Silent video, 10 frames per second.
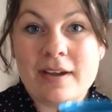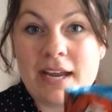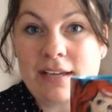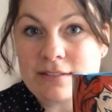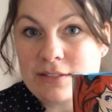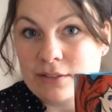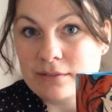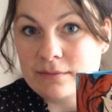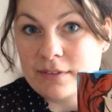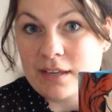I had to
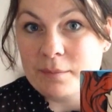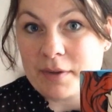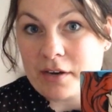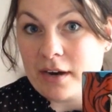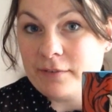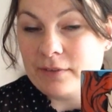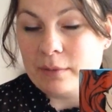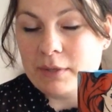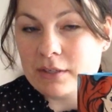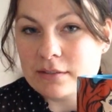get my coffee
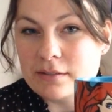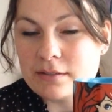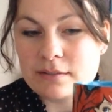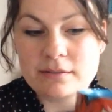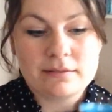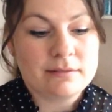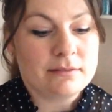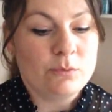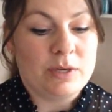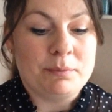because
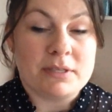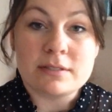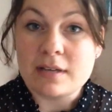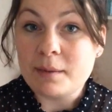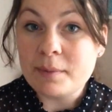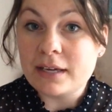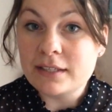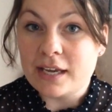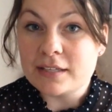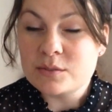one must not
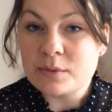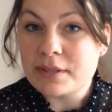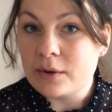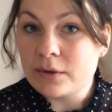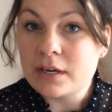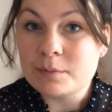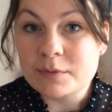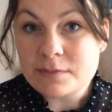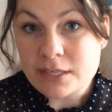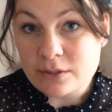podcast without a cup
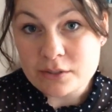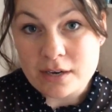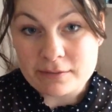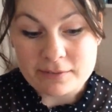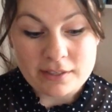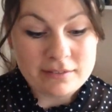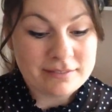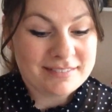of tea or coffee.